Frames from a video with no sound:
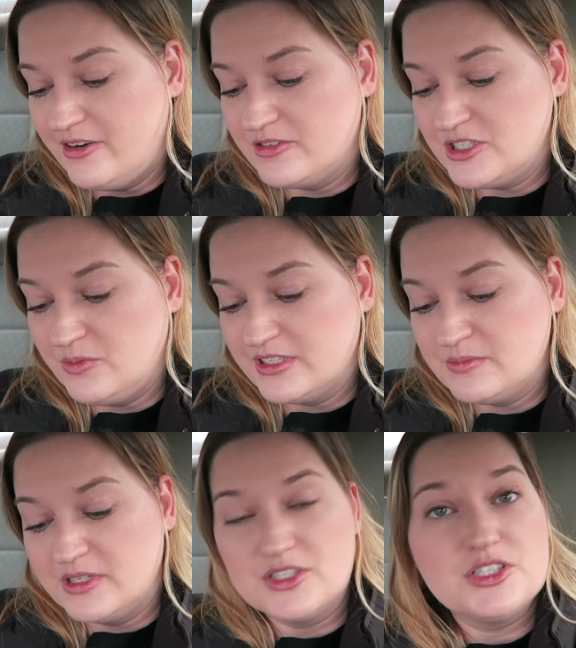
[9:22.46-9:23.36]
I don't know if she
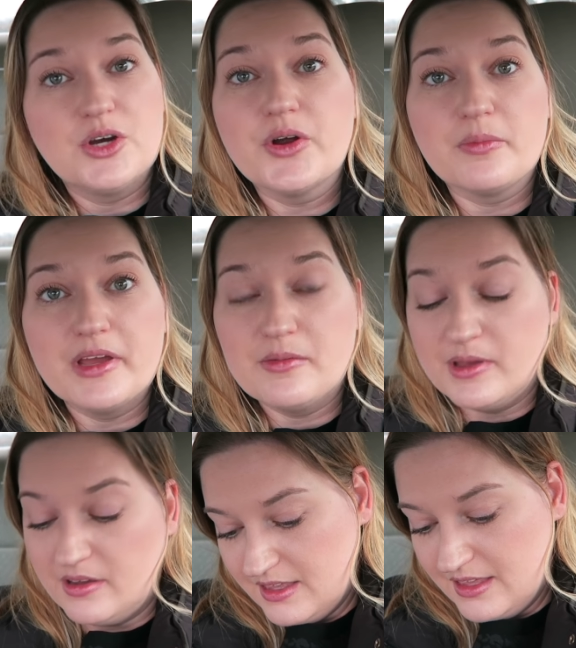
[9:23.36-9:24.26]
wants me to show her
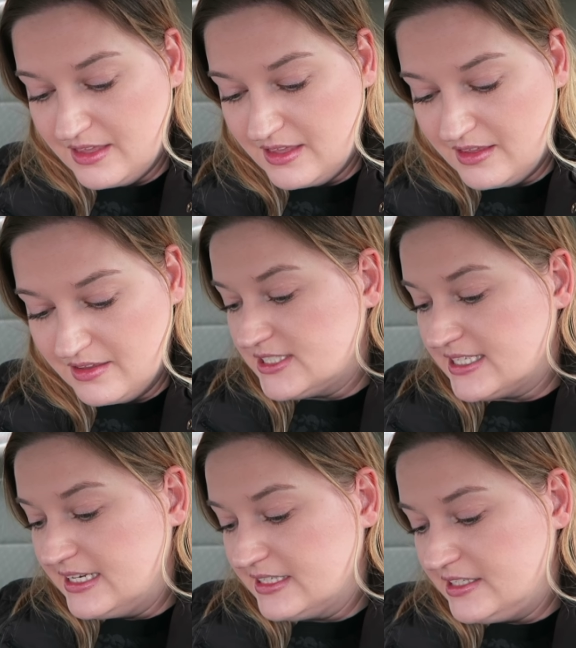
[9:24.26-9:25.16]
baby. Hee hee. She's
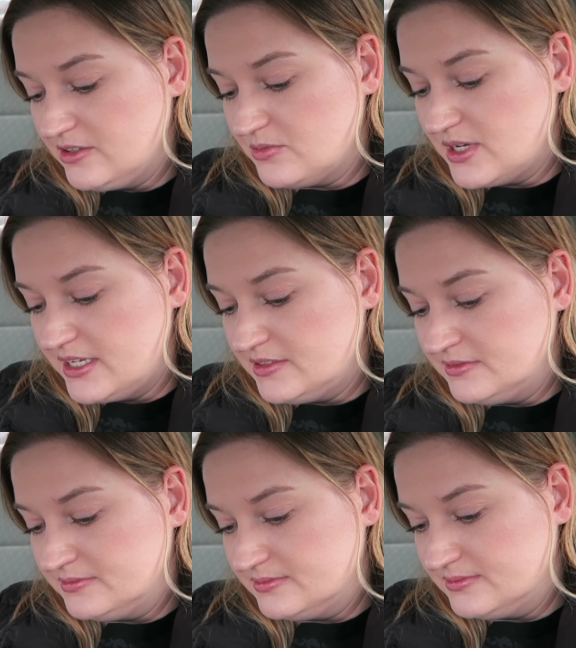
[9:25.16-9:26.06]
got a cute
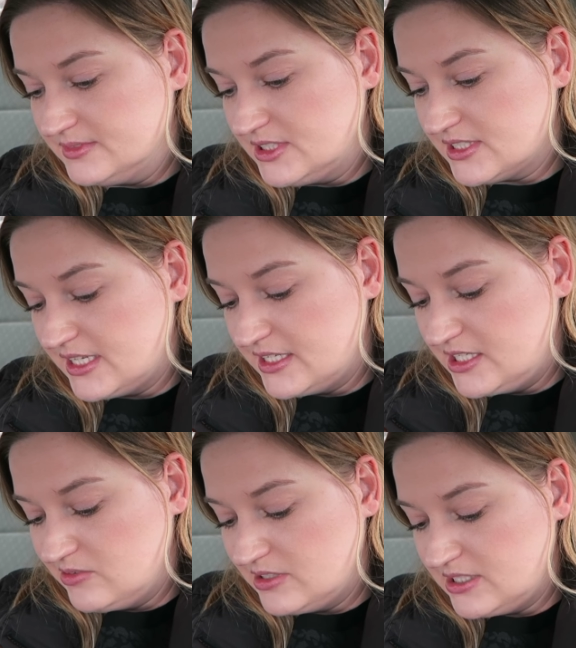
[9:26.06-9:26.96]
one. She's got a
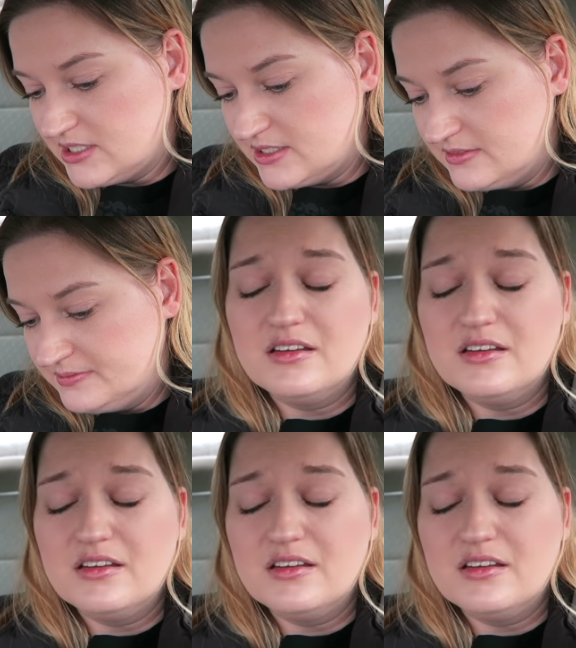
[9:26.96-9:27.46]
cute kid.